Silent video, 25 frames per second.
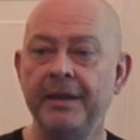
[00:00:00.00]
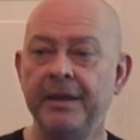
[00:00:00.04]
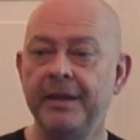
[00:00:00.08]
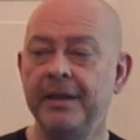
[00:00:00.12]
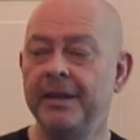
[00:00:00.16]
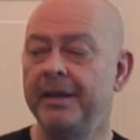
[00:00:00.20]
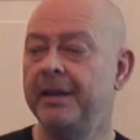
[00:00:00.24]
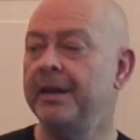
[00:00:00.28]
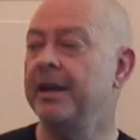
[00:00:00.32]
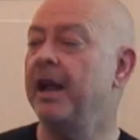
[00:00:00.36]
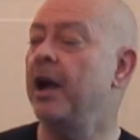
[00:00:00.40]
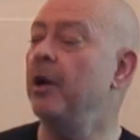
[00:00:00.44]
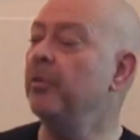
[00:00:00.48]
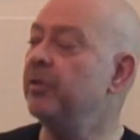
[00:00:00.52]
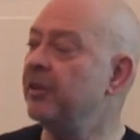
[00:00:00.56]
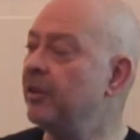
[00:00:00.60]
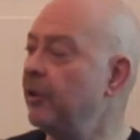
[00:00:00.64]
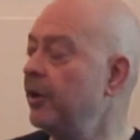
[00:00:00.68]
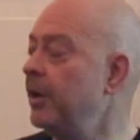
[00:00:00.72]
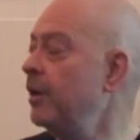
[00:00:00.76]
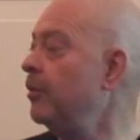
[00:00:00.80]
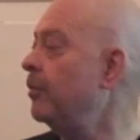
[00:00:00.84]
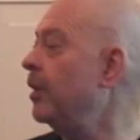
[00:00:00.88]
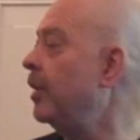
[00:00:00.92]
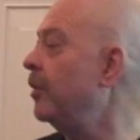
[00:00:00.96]
Now, I was
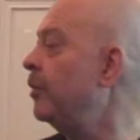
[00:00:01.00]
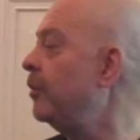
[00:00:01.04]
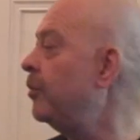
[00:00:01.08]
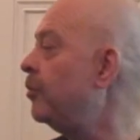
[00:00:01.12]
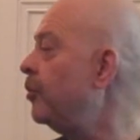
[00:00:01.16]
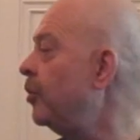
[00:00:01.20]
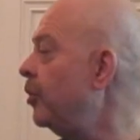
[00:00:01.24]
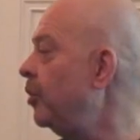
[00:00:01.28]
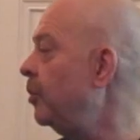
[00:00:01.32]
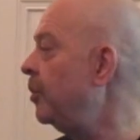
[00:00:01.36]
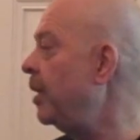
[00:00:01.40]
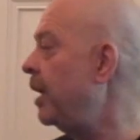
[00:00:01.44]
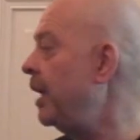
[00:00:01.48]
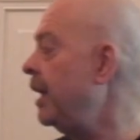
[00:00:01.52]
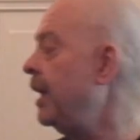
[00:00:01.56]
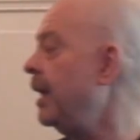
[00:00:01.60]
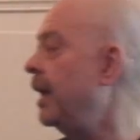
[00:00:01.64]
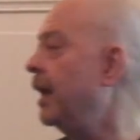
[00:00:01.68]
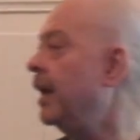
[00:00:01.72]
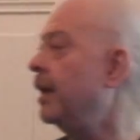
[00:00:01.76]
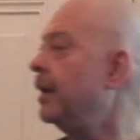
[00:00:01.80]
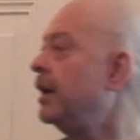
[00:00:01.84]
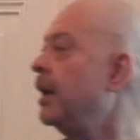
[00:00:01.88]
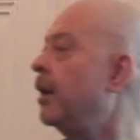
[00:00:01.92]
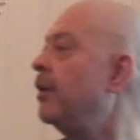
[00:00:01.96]
looking around the room here.
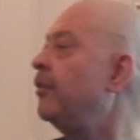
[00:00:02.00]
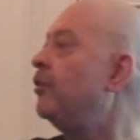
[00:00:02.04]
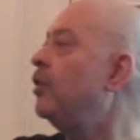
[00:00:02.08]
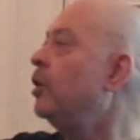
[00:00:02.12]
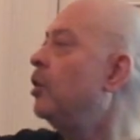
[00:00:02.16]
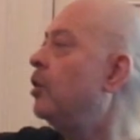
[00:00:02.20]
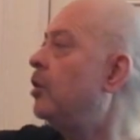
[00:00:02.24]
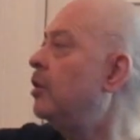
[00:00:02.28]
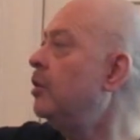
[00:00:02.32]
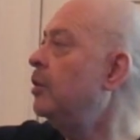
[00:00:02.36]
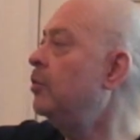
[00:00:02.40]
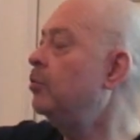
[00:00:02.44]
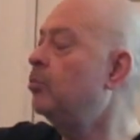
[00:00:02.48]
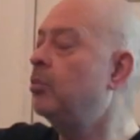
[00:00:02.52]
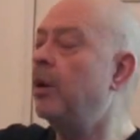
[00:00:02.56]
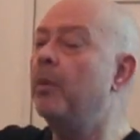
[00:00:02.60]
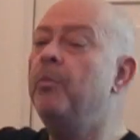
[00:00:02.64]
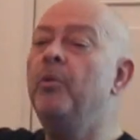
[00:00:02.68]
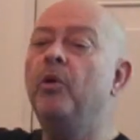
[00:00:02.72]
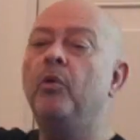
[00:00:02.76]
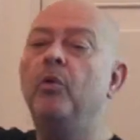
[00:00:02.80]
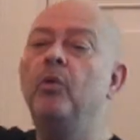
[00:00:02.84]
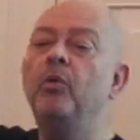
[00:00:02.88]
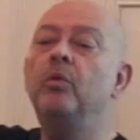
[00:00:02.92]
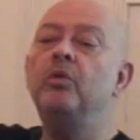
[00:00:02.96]
Now, when
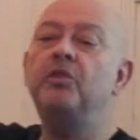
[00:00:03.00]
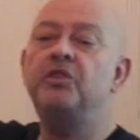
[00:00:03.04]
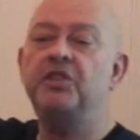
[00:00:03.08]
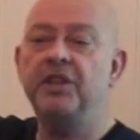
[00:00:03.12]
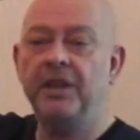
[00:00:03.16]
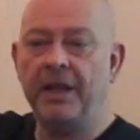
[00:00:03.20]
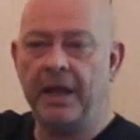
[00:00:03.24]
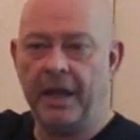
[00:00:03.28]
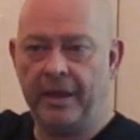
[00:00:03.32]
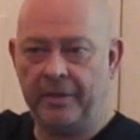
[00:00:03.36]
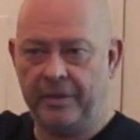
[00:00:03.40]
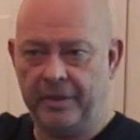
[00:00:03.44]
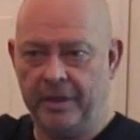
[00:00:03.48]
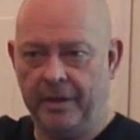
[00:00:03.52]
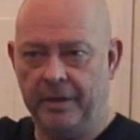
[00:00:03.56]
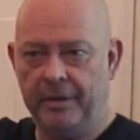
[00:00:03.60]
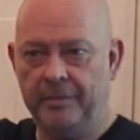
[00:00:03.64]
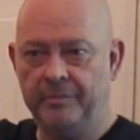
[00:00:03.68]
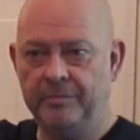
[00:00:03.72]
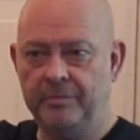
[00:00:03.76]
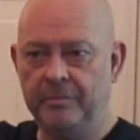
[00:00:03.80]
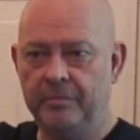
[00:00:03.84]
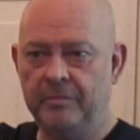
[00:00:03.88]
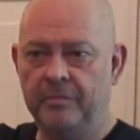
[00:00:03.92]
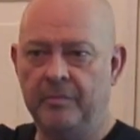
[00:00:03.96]
we're all together,
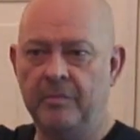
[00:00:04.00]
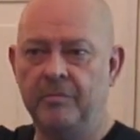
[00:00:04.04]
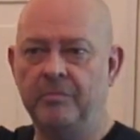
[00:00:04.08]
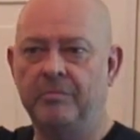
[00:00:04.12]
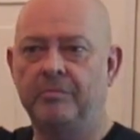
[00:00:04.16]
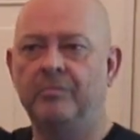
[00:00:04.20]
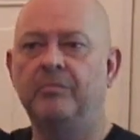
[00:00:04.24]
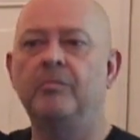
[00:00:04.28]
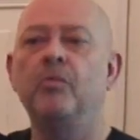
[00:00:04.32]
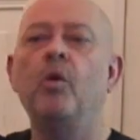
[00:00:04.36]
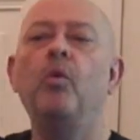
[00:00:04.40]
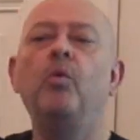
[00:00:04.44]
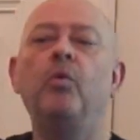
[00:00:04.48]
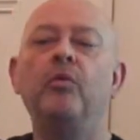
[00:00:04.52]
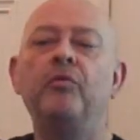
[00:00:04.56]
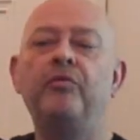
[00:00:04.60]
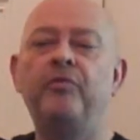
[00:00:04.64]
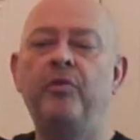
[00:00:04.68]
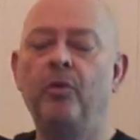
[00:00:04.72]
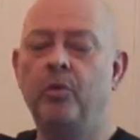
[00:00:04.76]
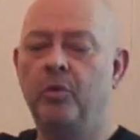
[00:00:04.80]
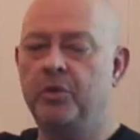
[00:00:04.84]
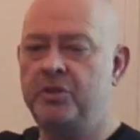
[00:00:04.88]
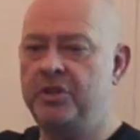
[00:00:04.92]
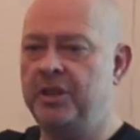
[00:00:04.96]
all
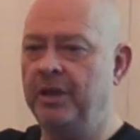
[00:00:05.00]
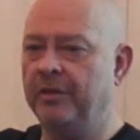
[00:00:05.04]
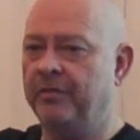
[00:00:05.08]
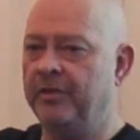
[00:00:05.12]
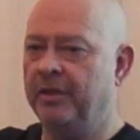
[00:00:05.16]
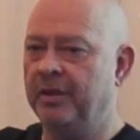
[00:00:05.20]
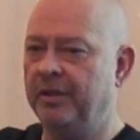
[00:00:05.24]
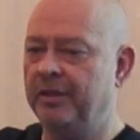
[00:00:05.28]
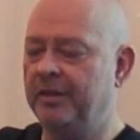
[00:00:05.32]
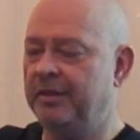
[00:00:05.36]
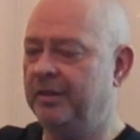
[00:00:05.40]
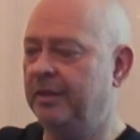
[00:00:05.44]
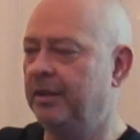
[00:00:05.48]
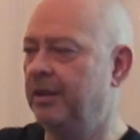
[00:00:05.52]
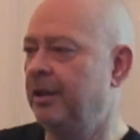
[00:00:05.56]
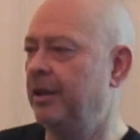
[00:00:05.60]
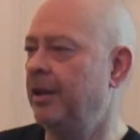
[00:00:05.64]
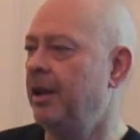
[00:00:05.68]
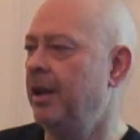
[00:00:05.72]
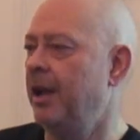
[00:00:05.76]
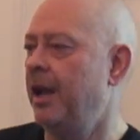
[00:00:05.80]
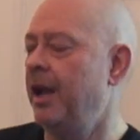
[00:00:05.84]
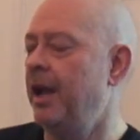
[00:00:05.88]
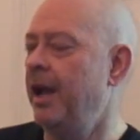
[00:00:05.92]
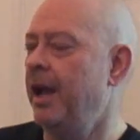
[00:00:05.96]
40 of us,
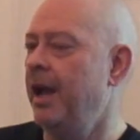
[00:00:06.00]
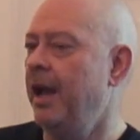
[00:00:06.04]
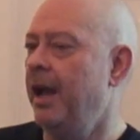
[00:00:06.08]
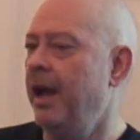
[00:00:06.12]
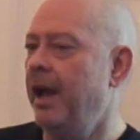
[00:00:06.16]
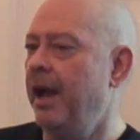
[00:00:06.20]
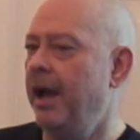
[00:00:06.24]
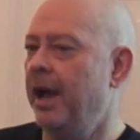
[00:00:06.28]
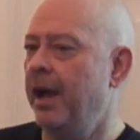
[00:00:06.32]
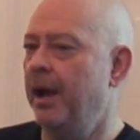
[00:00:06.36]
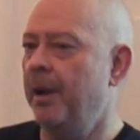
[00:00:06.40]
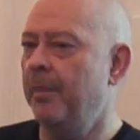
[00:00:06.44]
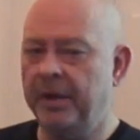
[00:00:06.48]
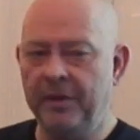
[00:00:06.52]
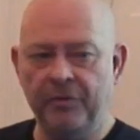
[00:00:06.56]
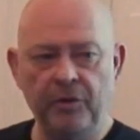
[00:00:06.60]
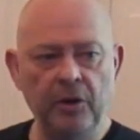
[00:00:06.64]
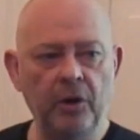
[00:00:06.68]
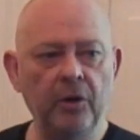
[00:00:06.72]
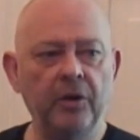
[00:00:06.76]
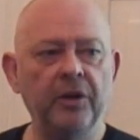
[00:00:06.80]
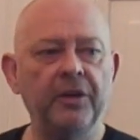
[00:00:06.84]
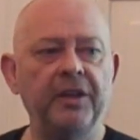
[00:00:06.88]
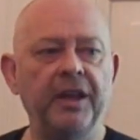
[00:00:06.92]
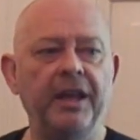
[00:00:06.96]
if you
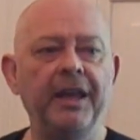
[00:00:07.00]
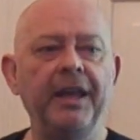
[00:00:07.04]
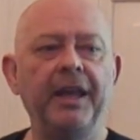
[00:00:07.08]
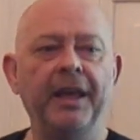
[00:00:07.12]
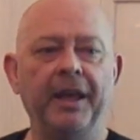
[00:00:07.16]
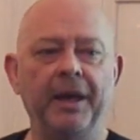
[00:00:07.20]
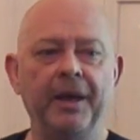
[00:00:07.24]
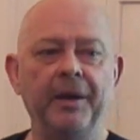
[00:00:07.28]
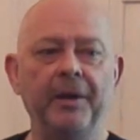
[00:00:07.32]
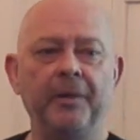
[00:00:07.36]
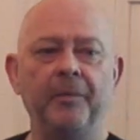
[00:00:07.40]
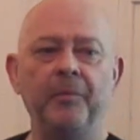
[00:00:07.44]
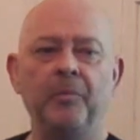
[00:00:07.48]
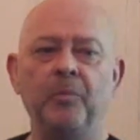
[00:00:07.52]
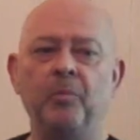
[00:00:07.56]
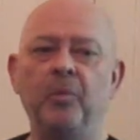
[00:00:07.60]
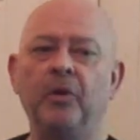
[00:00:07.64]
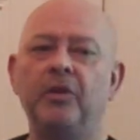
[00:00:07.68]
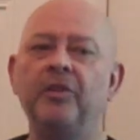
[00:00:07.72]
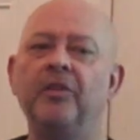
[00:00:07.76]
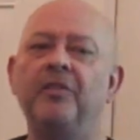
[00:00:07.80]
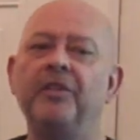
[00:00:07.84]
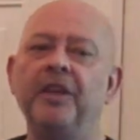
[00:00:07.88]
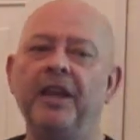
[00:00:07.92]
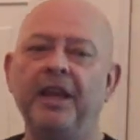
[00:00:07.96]
look at here, what
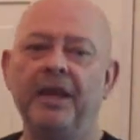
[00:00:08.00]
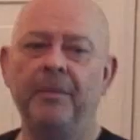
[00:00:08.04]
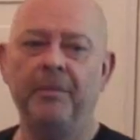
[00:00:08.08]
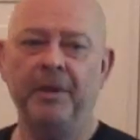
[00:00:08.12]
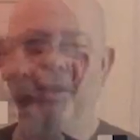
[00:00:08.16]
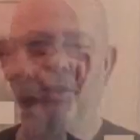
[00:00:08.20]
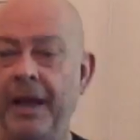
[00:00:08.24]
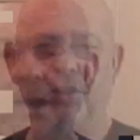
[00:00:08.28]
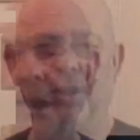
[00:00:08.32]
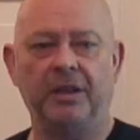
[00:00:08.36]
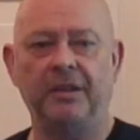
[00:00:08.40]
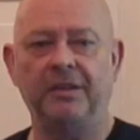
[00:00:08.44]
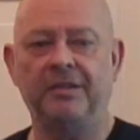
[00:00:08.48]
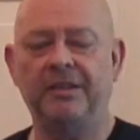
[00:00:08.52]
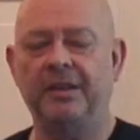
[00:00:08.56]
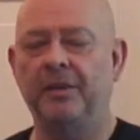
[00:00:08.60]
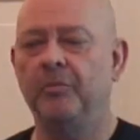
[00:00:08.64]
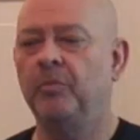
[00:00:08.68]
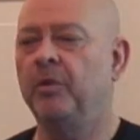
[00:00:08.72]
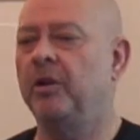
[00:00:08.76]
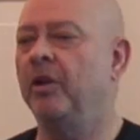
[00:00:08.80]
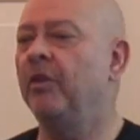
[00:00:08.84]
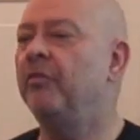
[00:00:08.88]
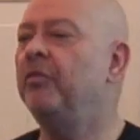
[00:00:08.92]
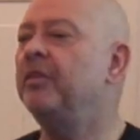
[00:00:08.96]
are the images?
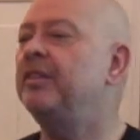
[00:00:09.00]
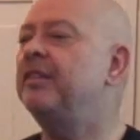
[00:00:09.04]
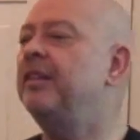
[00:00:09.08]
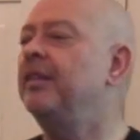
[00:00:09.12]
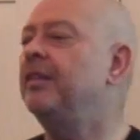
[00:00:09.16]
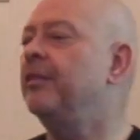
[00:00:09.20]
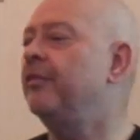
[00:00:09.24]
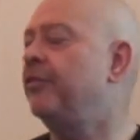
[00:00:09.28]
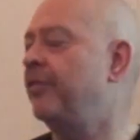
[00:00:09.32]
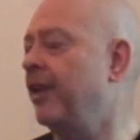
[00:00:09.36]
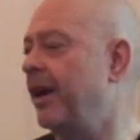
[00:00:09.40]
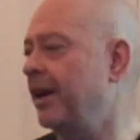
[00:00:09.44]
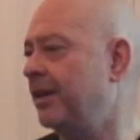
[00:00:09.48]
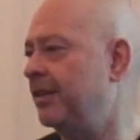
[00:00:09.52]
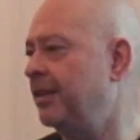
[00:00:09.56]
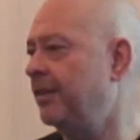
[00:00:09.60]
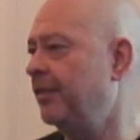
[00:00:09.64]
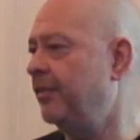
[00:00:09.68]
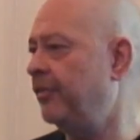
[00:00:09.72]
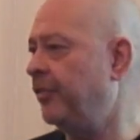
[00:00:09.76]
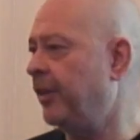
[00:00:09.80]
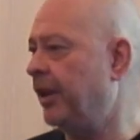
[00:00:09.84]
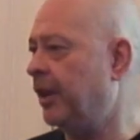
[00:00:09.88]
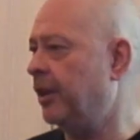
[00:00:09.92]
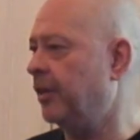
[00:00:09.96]
Well, obviously the facts and
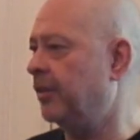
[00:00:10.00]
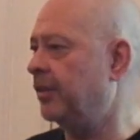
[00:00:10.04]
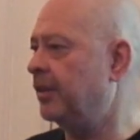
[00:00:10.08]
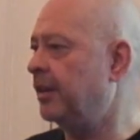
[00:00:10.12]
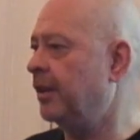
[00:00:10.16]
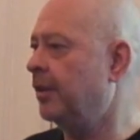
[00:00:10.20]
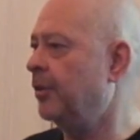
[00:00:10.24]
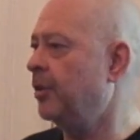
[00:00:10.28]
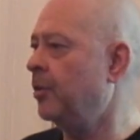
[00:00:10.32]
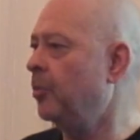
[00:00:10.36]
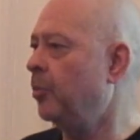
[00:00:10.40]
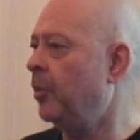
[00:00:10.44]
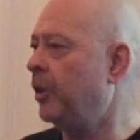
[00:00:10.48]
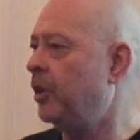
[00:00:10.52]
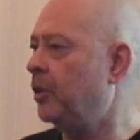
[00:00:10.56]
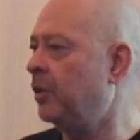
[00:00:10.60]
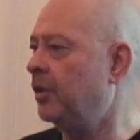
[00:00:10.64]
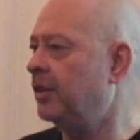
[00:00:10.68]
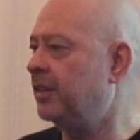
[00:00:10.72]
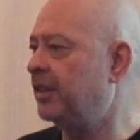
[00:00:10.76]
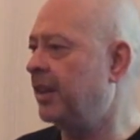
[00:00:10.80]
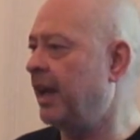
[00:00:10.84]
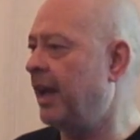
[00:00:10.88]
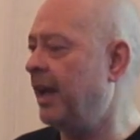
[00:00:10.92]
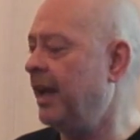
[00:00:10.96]
figures we could
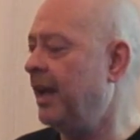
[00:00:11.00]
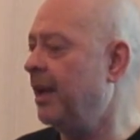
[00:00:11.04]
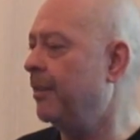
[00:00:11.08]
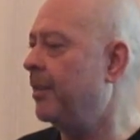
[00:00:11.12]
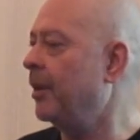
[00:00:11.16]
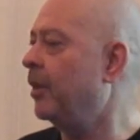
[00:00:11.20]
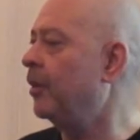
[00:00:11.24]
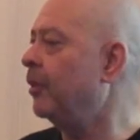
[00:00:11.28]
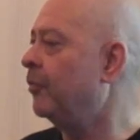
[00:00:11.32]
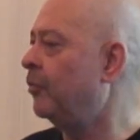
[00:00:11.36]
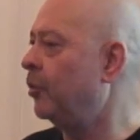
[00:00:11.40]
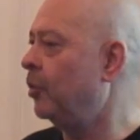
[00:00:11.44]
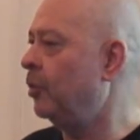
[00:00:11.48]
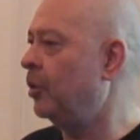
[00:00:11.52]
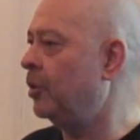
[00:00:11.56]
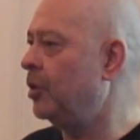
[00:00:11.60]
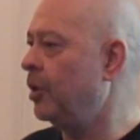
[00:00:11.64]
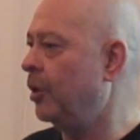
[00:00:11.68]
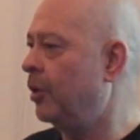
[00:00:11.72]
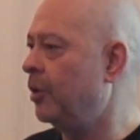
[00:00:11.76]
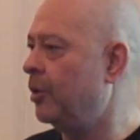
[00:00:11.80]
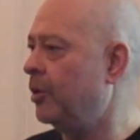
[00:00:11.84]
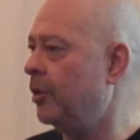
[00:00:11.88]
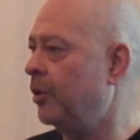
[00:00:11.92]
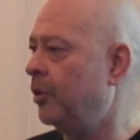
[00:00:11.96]
say about the Wulkow
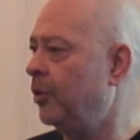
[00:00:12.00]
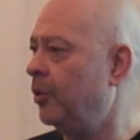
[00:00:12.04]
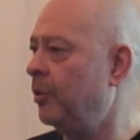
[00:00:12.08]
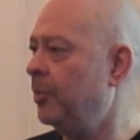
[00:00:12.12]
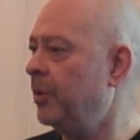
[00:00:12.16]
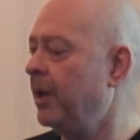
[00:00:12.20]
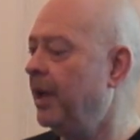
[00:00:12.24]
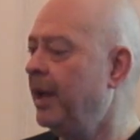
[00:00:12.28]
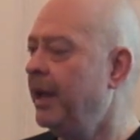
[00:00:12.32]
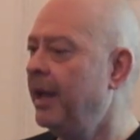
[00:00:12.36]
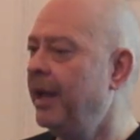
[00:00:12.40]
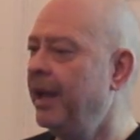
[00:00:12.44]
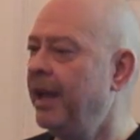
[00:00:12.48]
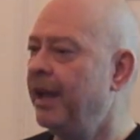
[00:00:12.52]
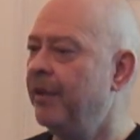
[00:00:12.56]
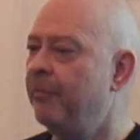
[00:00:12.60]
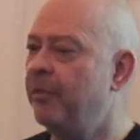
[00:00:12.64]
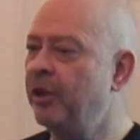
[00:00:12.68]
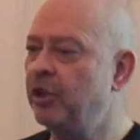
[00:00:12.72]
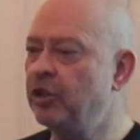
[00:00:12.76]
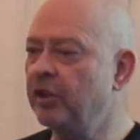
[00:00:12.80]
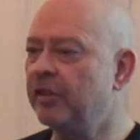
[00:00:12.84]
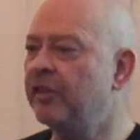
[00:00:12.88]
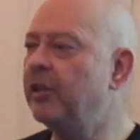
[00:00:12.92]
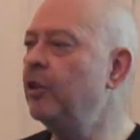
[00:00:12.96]
group. If we
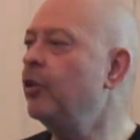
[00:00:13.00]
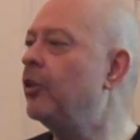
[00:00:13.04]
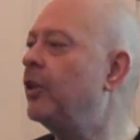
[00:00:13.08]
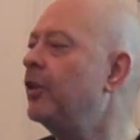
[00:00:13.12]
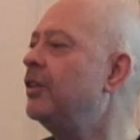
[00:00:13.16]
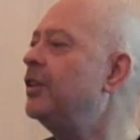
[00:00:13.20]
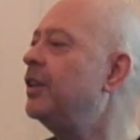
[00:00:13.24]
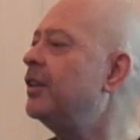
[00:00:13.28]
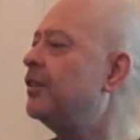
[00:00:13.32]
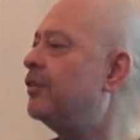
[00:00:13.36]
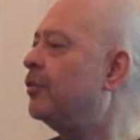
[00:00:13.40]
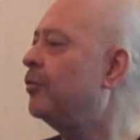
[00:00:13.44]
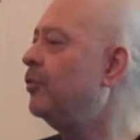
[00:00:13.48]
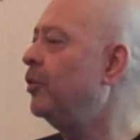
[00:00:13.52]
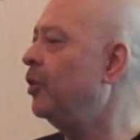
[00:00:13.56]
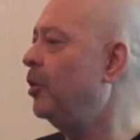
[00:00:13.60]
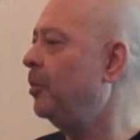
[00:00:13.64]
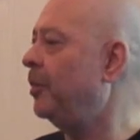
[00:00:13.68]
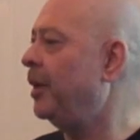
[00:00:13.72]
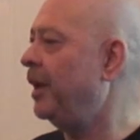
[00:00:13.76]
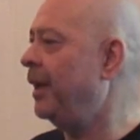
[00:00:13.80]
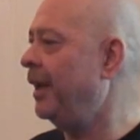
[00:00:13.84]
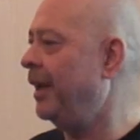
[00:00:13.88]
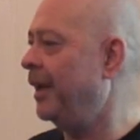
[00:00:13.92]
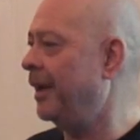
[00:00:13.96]
just look at this room
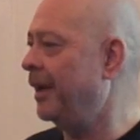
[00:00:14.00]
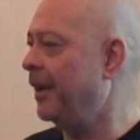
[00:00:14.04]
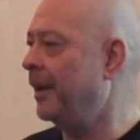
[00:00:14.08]
here,